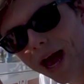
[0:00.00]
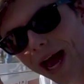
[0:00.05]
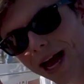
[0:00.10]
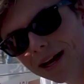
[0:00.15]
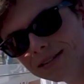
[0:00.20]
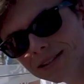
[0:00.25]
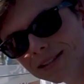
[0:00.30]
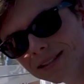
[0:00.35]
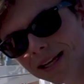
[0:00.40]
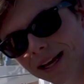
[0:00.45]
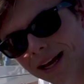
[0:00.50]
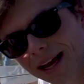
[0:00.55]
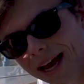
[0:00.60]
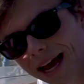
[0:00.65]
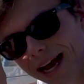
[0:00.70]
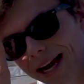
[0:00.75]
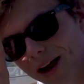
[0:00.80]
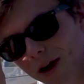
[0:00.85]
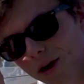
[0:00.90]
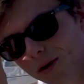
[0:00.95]
hands
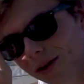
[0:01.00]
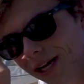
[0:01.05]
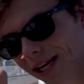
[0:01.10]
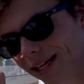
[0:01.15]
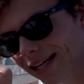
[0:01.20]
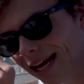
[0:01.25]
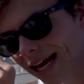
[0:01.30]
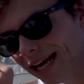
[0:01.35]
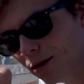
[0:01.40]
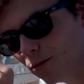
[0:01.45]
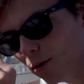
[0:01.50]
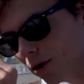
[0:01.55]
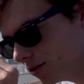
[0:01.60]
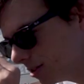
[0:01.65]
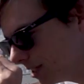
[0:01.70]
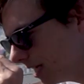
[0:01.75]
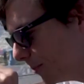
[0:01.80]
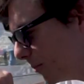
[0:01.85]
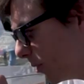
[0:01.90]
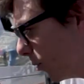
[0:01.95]
and only then it won't
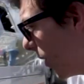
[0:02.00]
slip